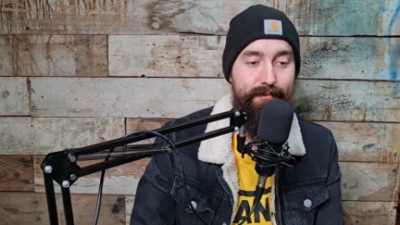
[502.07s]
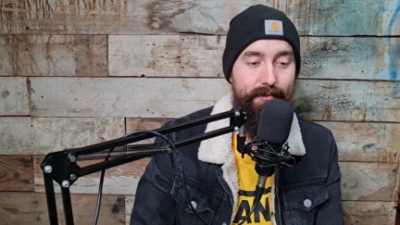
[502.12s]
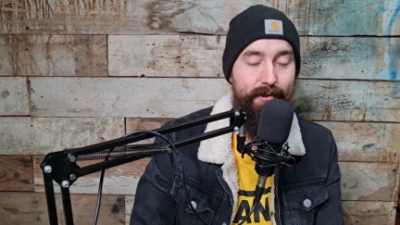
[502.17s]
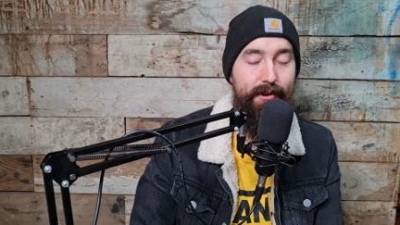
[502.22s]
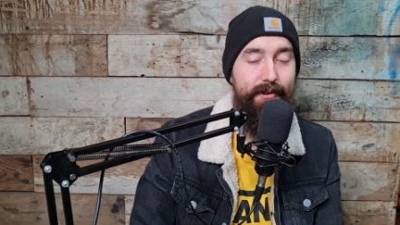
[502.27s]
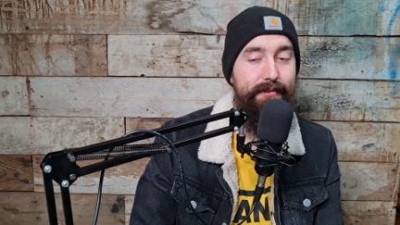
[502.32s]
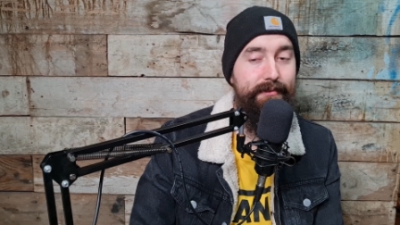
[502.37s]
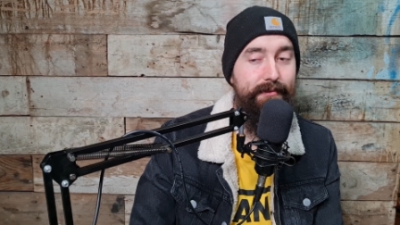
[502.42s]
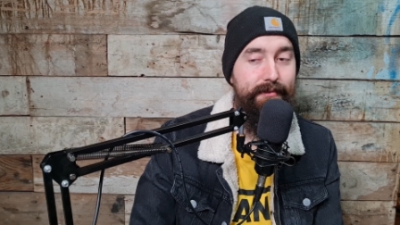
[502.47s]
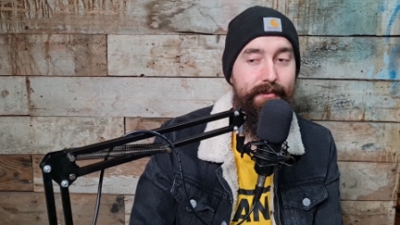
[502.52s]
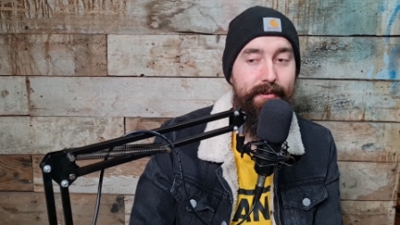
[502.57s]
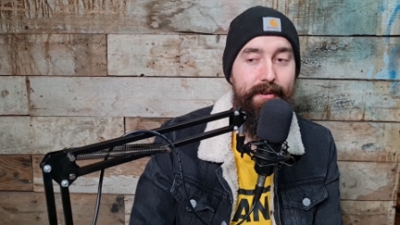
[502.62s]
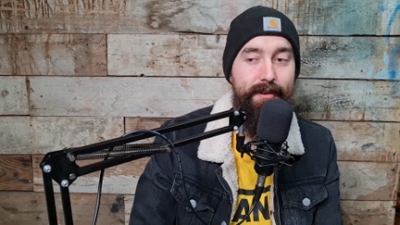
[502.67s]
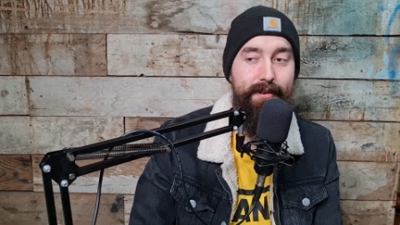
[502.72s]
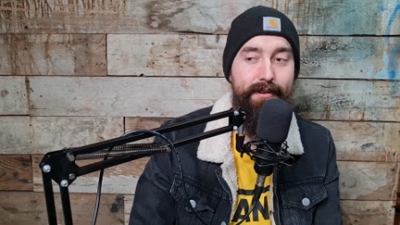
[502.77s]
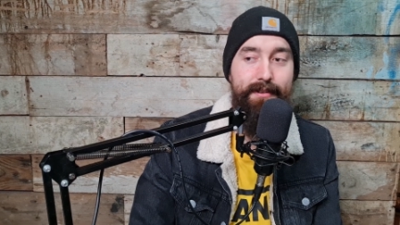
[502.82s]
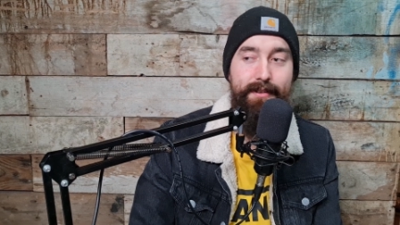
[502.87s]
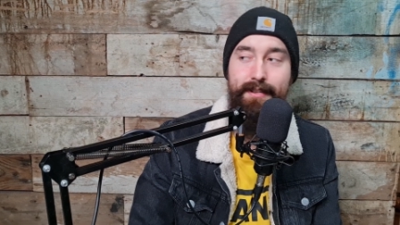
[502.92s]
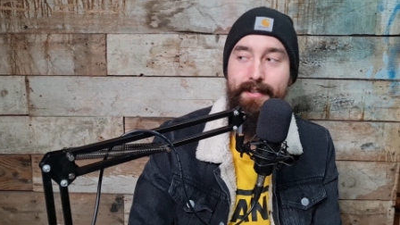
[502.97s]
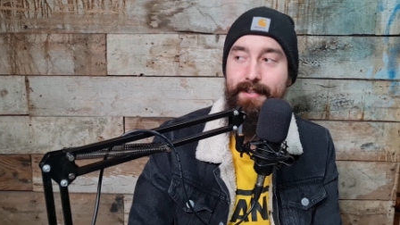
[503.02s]
rotten
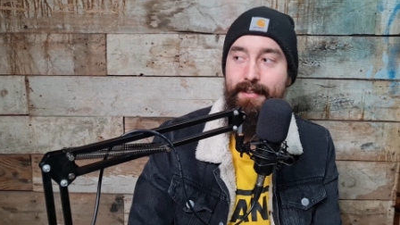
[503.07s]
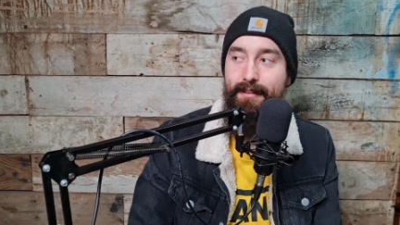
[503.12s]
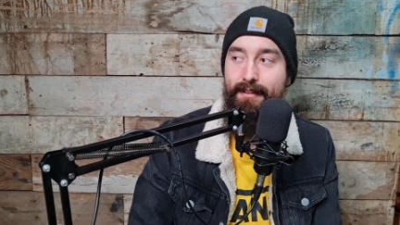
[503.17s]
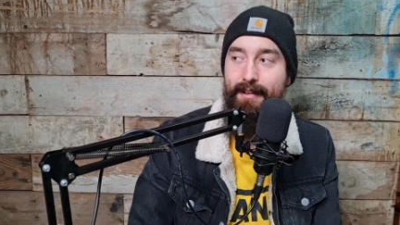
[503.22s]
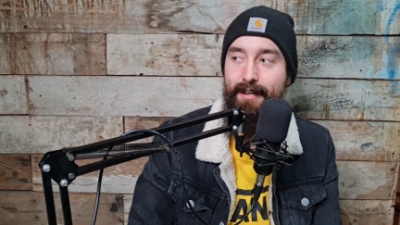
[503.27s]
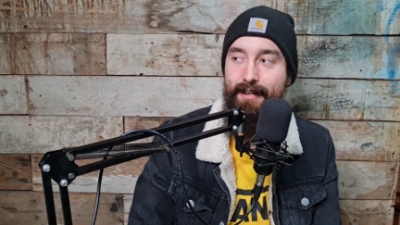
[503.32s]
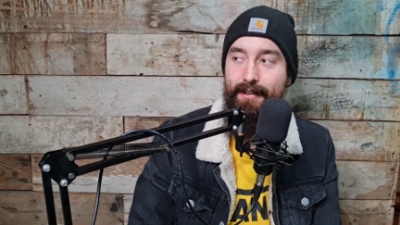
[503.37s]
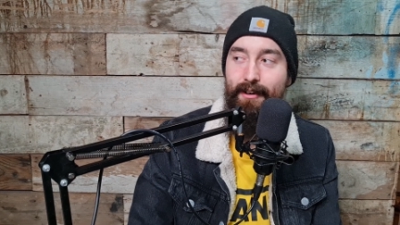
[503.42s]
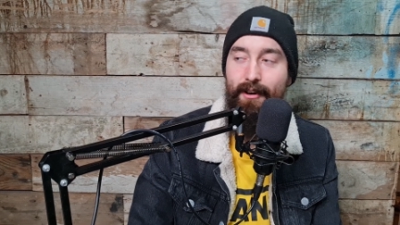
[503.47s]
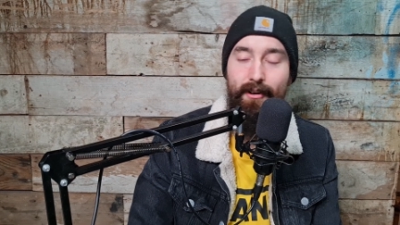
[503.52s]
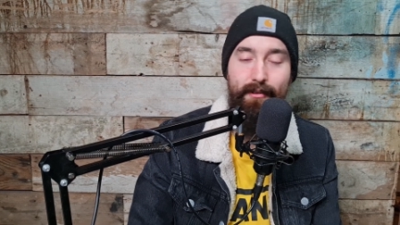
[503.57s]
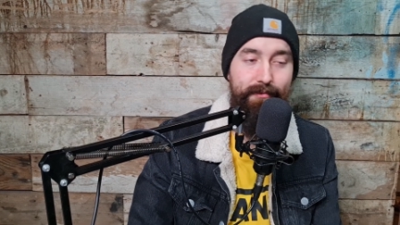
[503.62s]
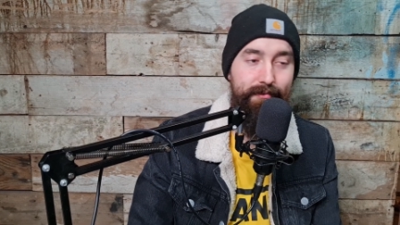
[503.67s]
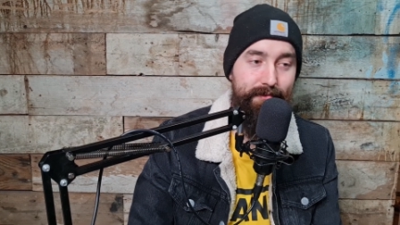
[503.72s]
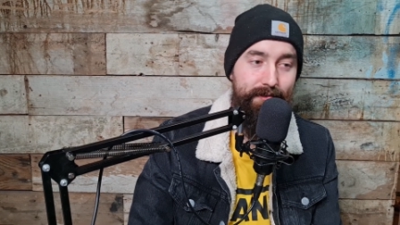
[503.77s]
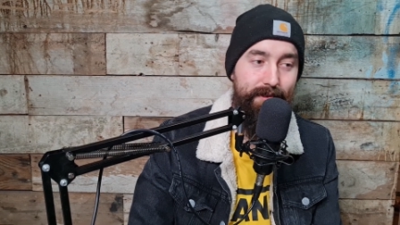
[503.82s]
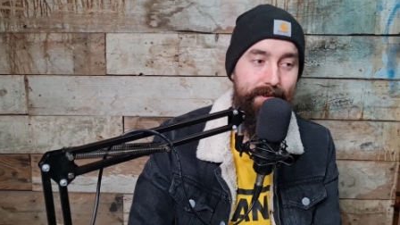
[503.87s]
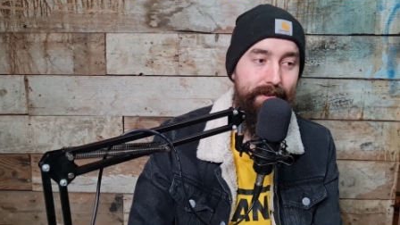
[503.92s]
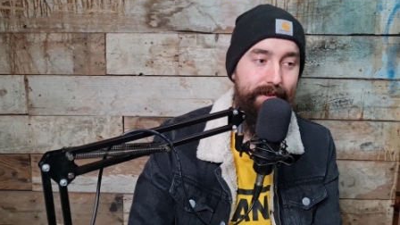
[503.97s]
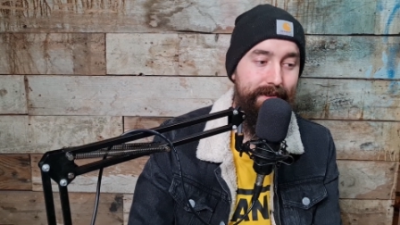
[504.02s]
fruit, like off
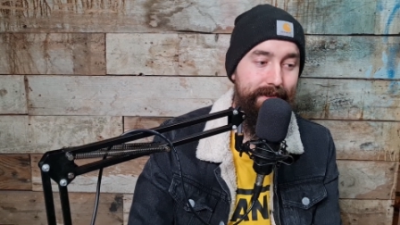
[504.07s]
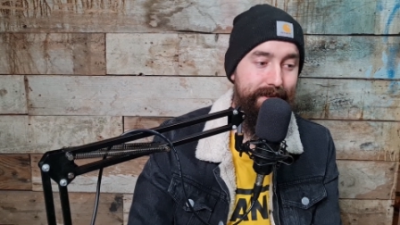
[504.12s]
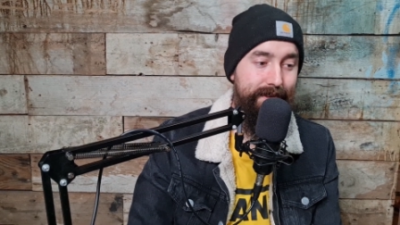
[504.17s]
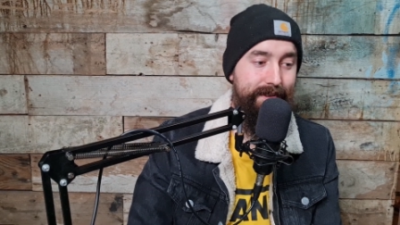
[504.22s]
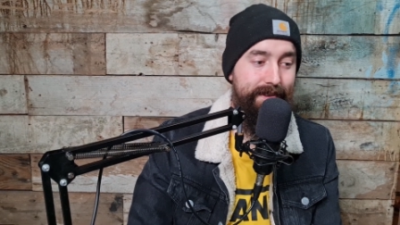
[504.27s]
fruit.